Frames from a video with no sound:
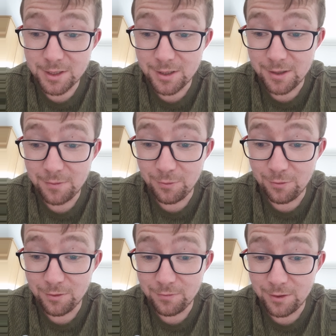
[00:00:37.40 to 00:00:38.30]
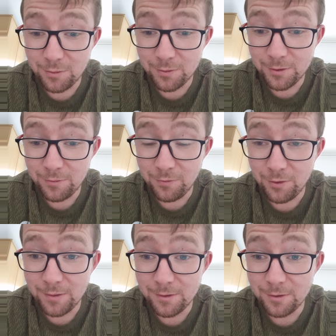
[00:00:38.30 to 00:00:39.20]
against Spurs, they followed up with
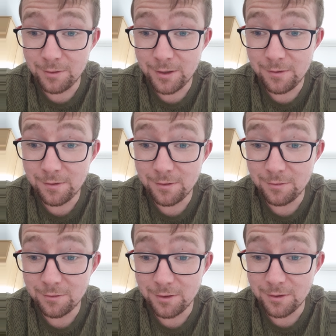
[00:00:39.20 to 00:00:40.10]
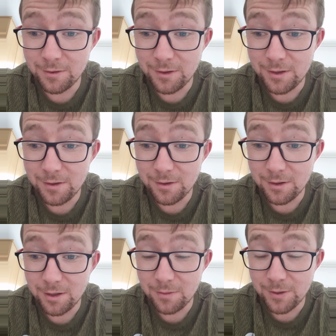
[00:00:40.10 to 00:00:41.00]
2-5 wins, and it looks like City
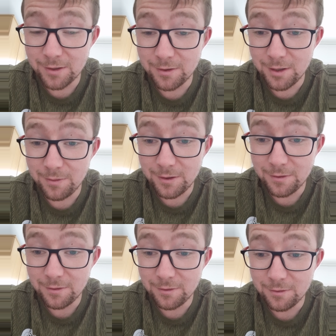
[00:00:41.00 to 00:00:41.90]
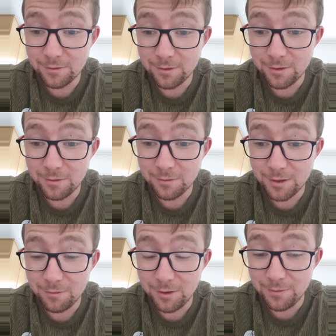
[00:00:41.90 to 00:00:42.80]
are back to their best. They
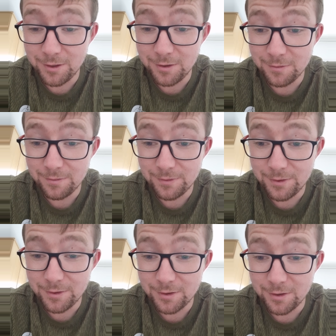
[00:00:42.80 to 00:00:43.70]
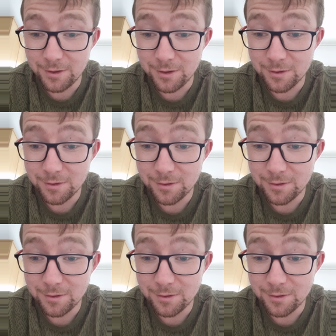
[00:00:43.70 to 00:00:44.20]
will be uh,